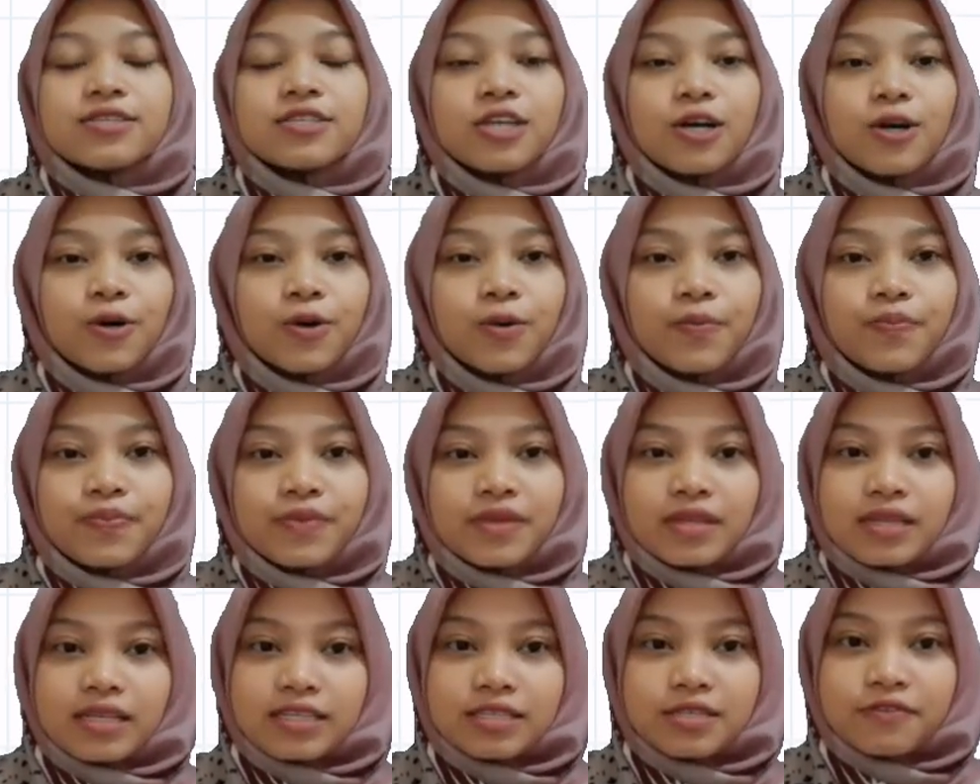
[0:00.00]
So,
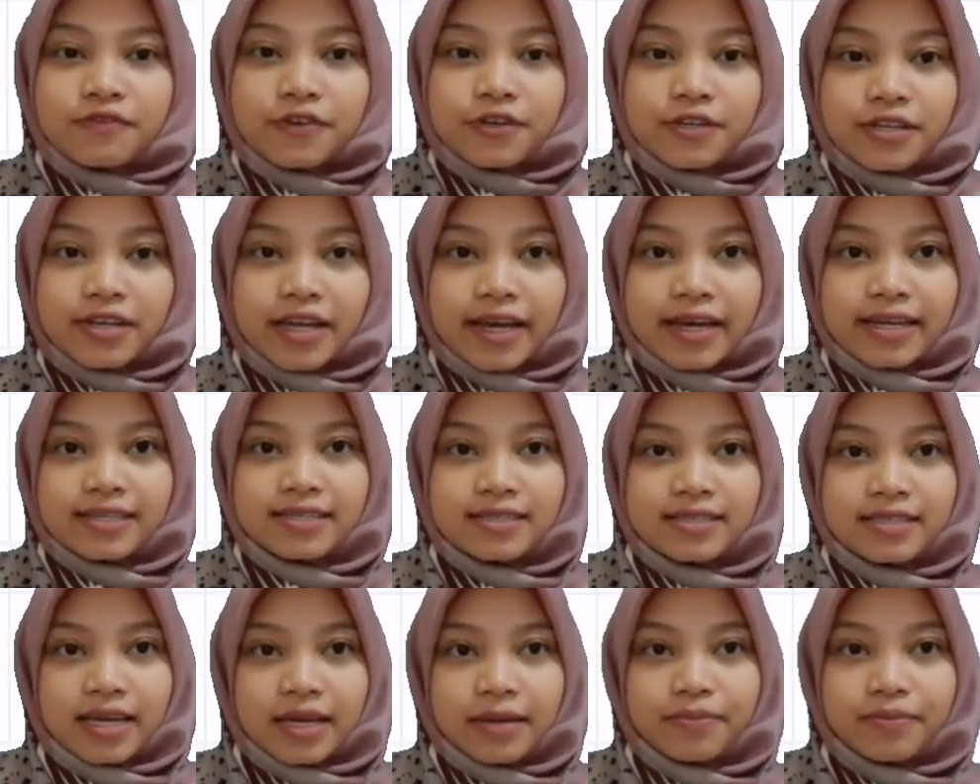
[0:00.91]
this
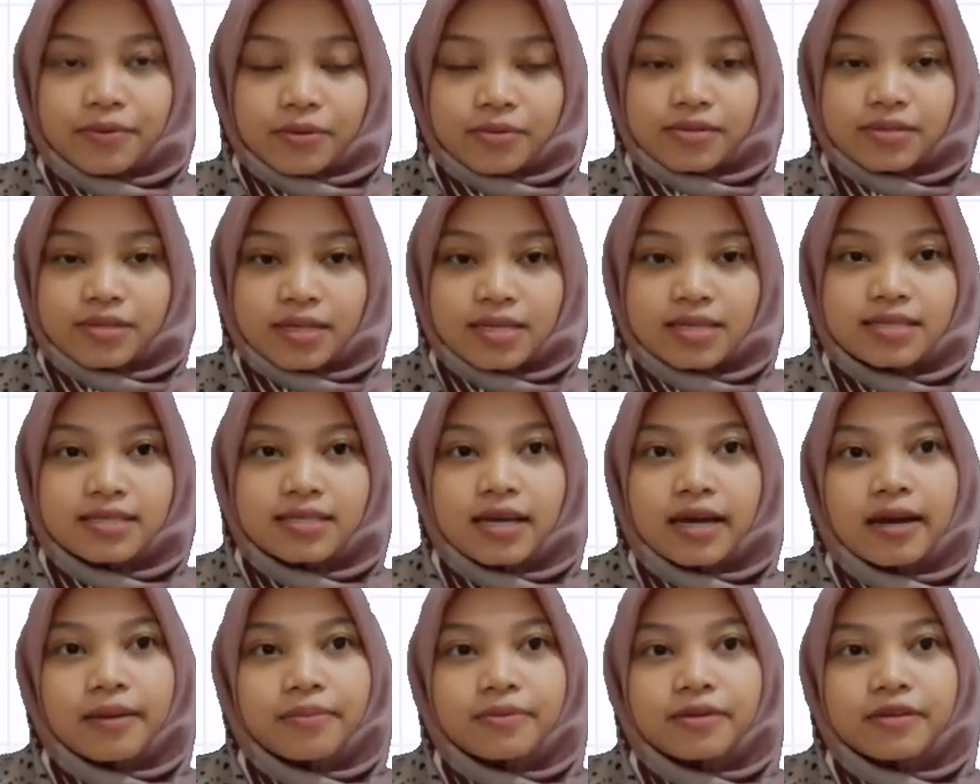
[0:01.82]
forecasting process
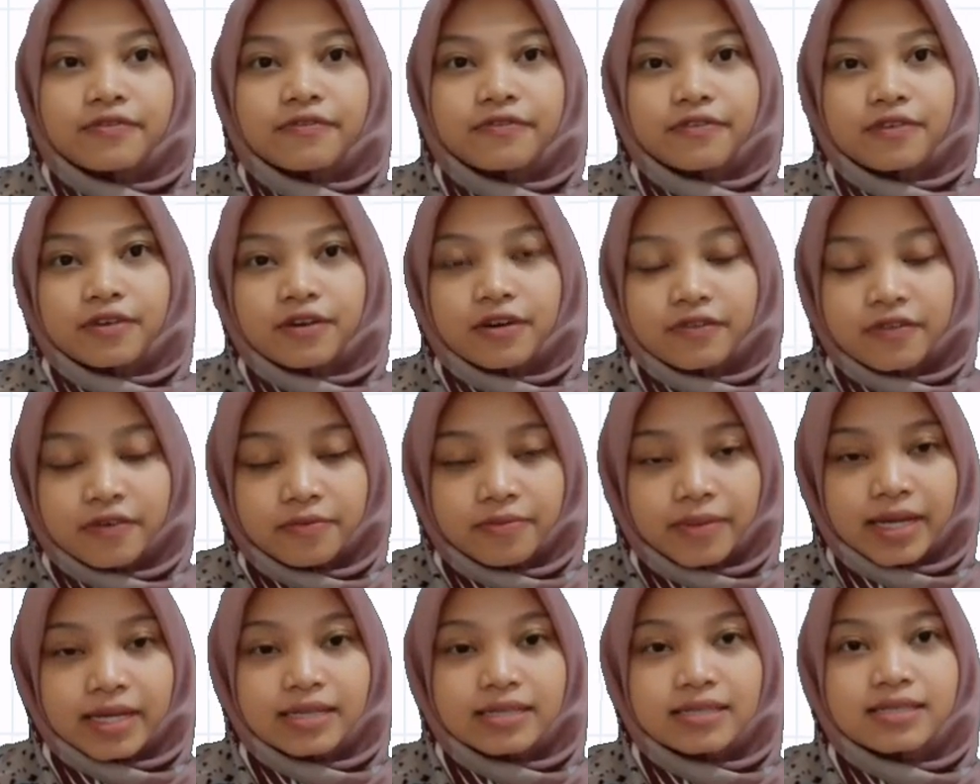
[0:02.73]
helps the
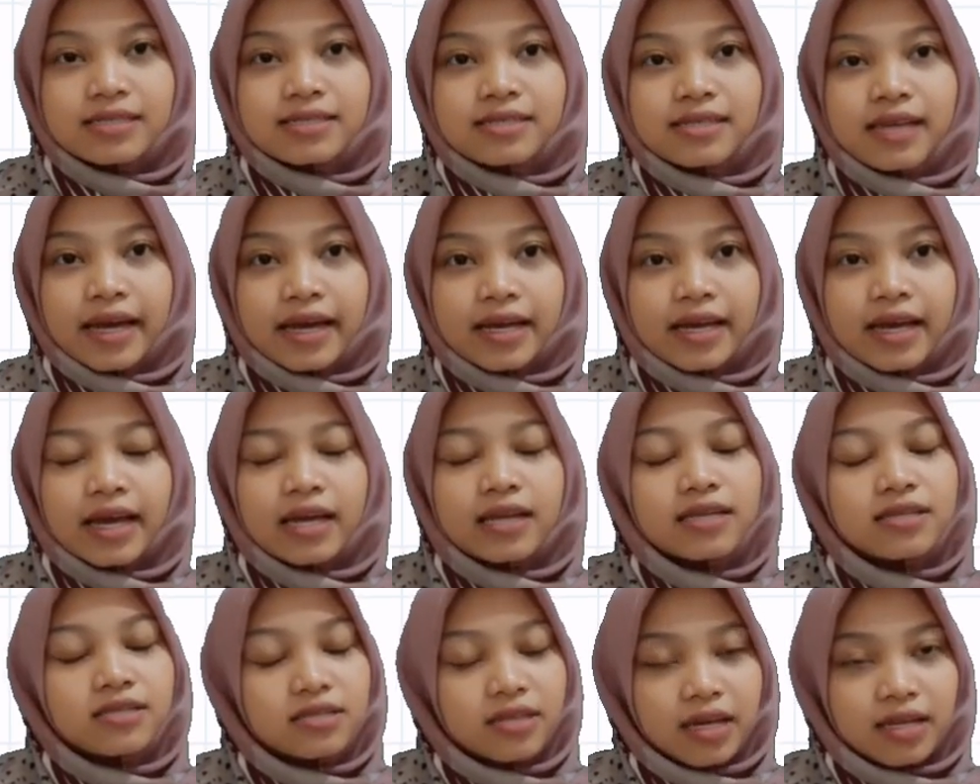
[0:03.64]
government detect
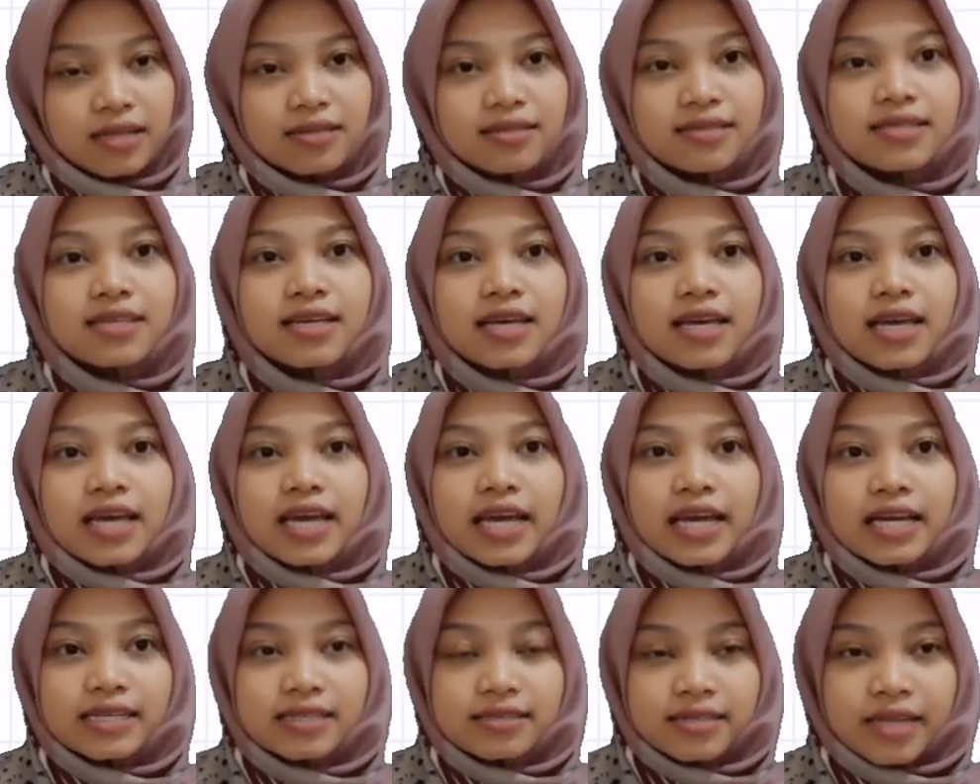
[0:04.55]
any change
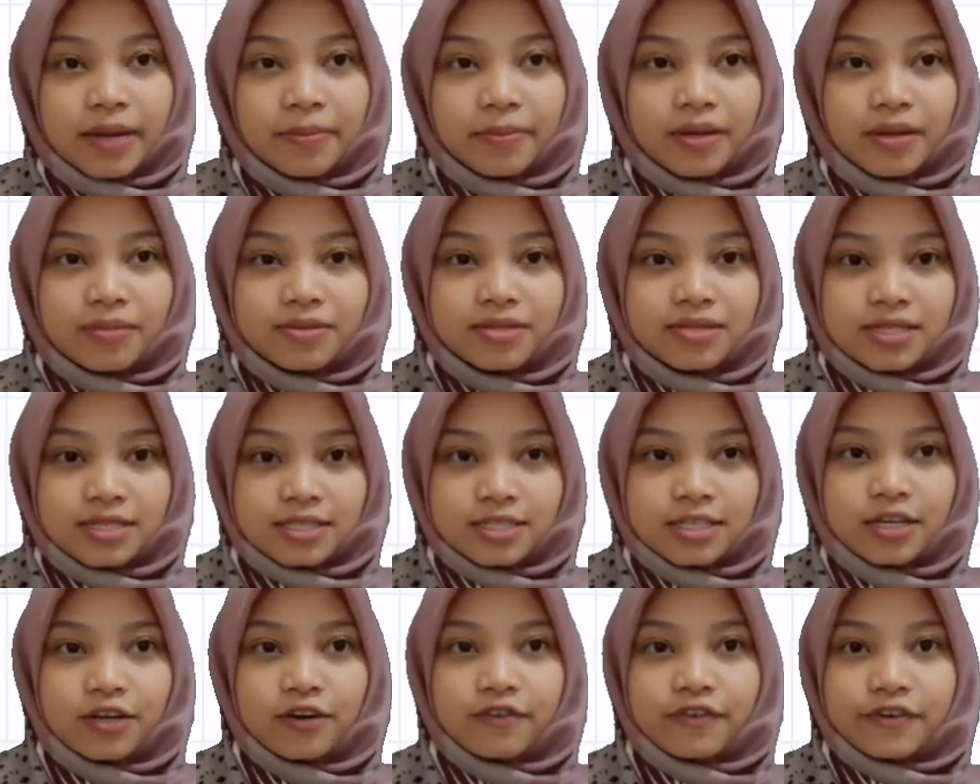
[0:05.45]
in the debt
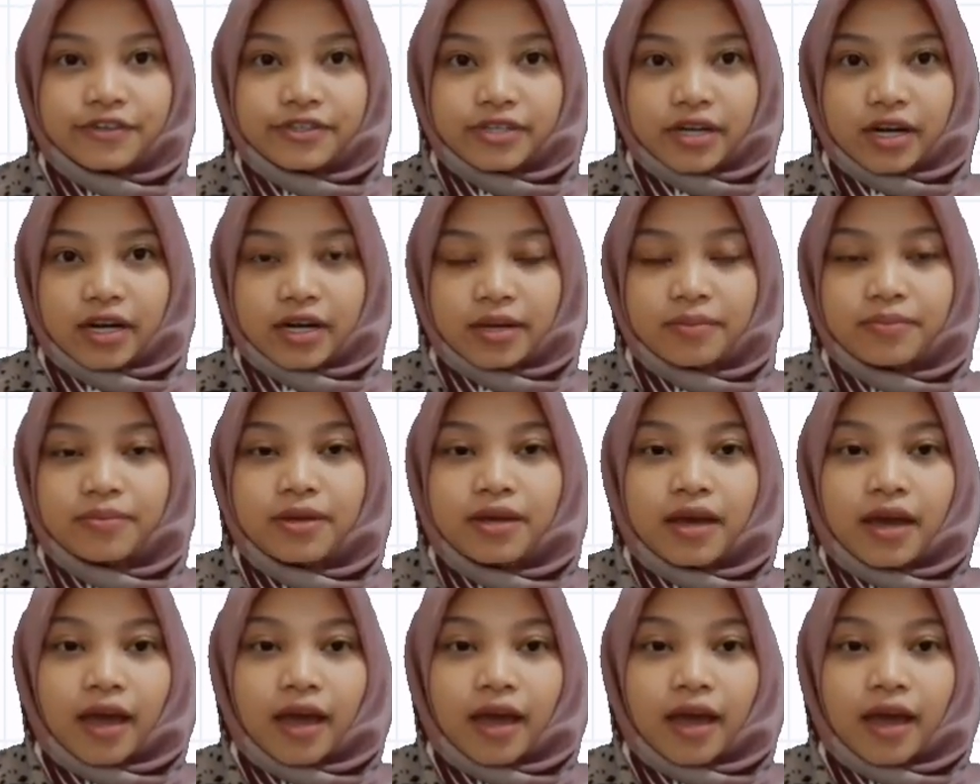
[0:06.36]
capacity over time,